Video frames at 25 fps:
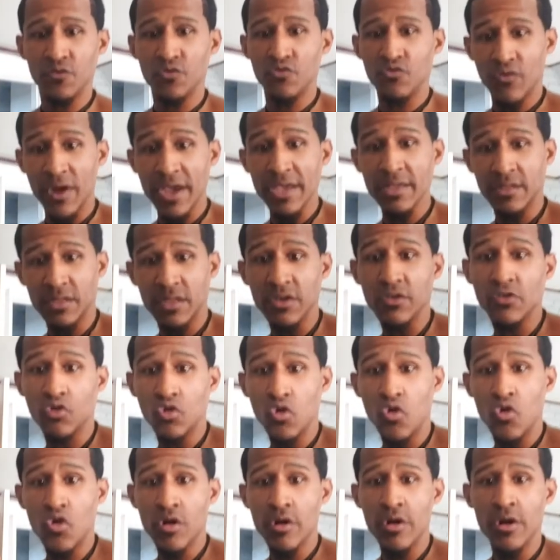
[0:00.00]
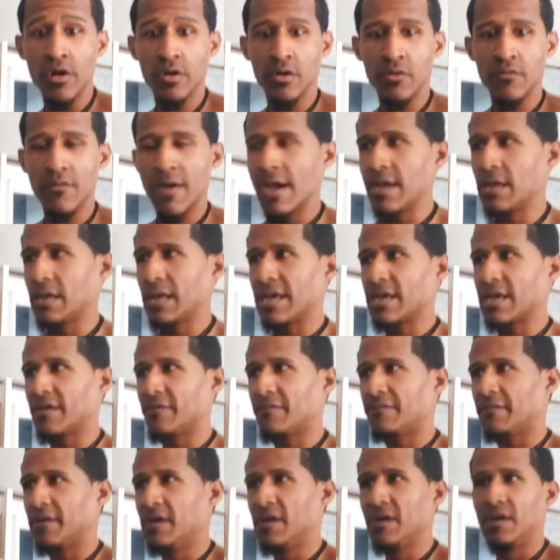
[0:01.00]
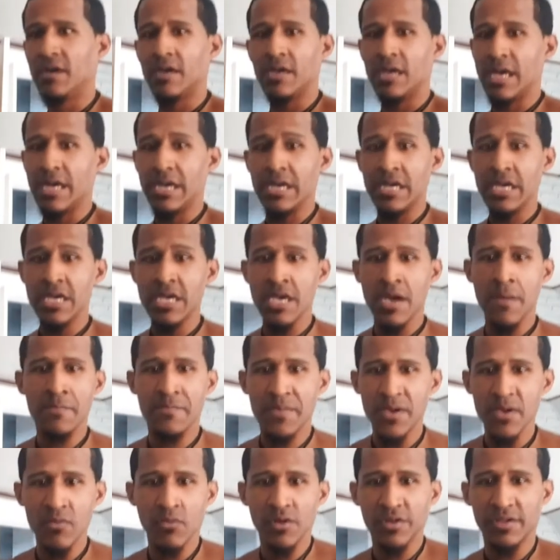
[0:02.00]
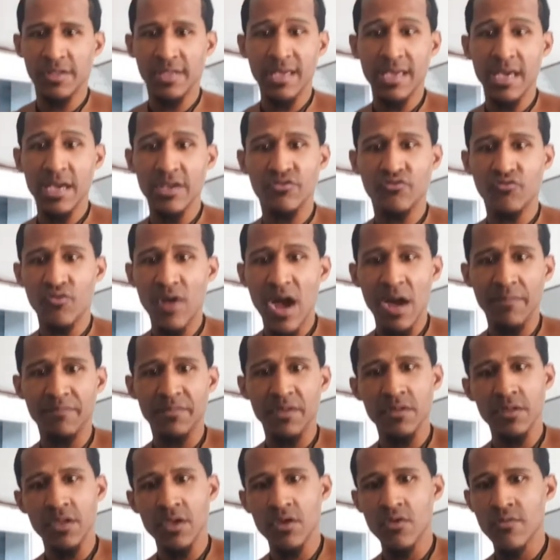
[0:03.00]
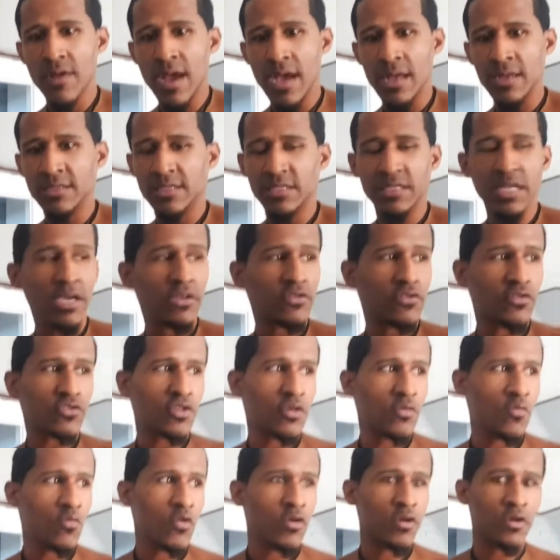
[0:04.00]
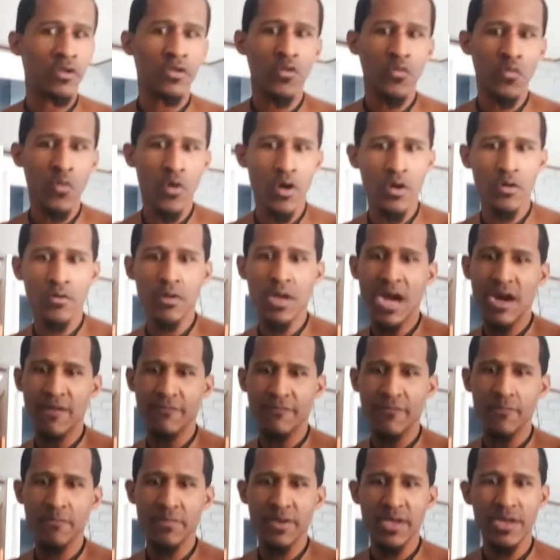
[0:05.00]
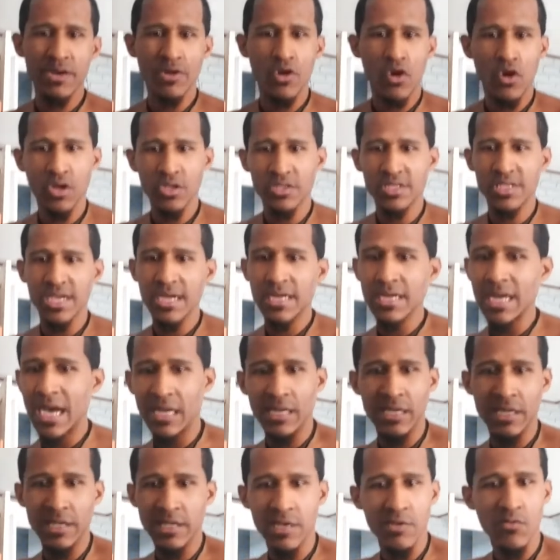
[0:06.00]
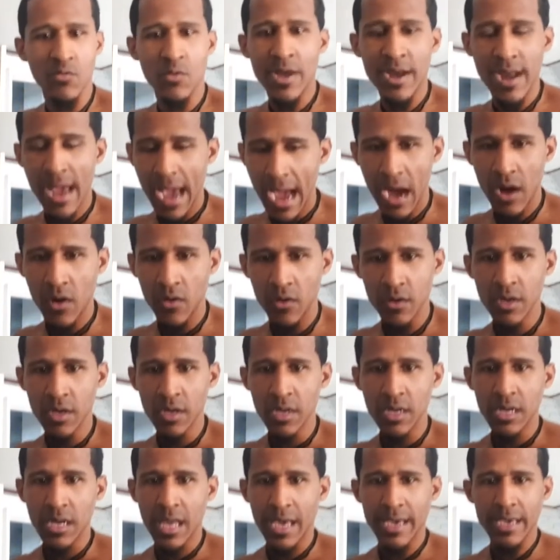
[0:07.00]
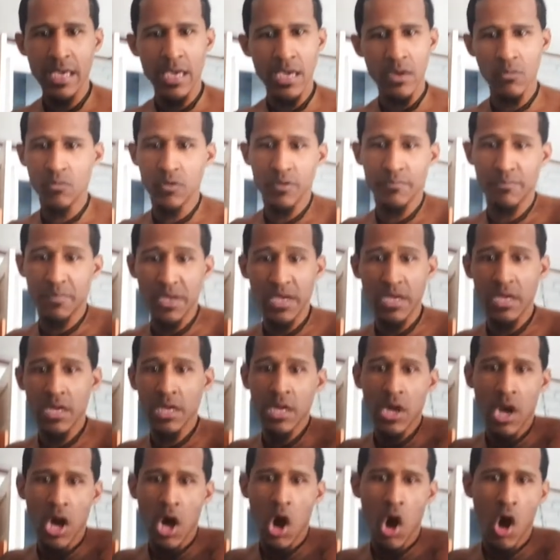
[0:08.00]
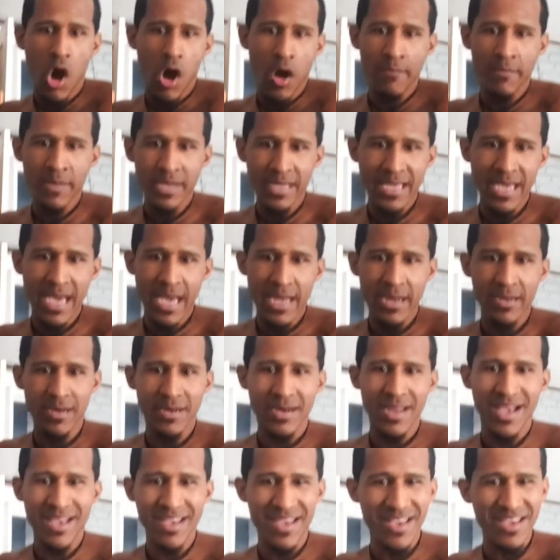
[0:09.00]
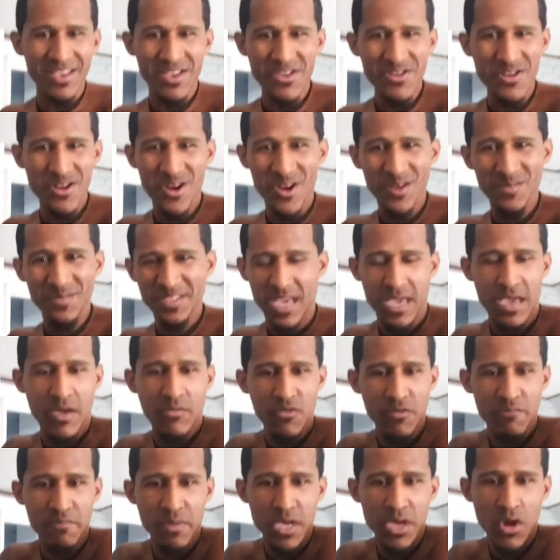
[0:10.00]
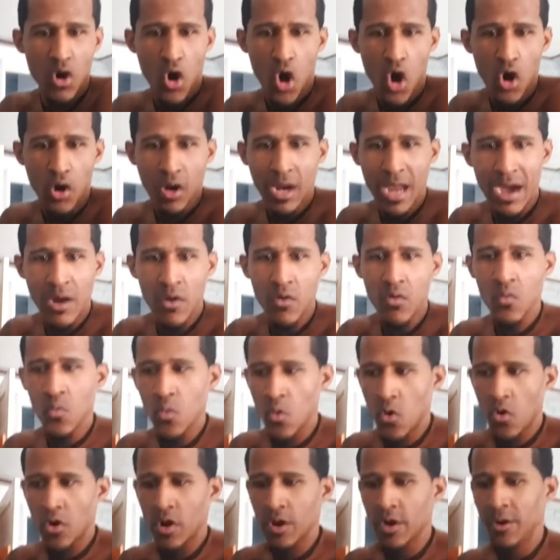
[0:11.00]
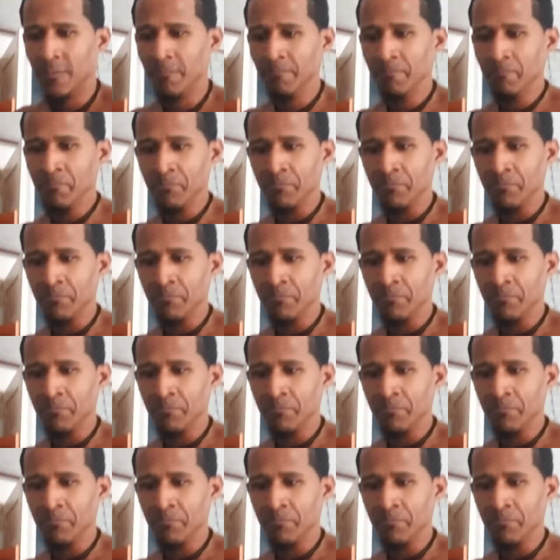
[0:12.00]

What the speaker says: great disorder, right? Like if an EMP was to get dropped in the United States or somewhere in the world, God forbid, and all technology went out, like it would be Armageddon. Like, you know what I'm saying? It would be all out war.